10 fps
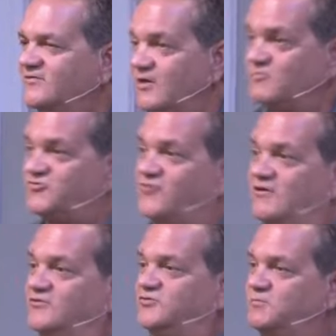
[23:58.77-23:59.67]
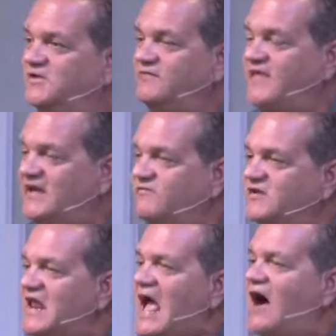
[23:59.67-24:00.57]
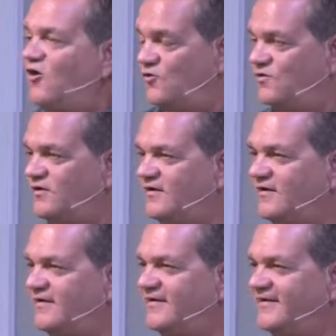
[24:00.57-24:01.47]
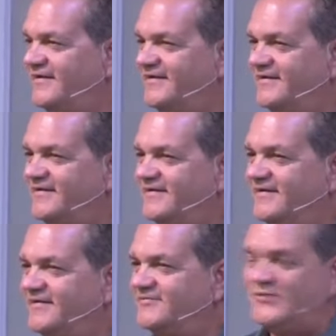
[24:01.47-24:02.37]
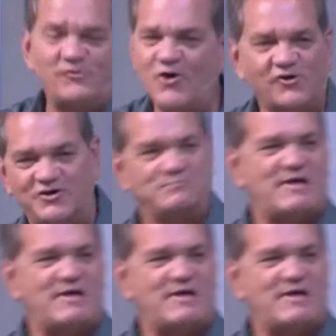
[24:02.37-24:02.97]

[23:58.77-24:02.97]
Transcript: Some struggle to believe that even now. It's no longer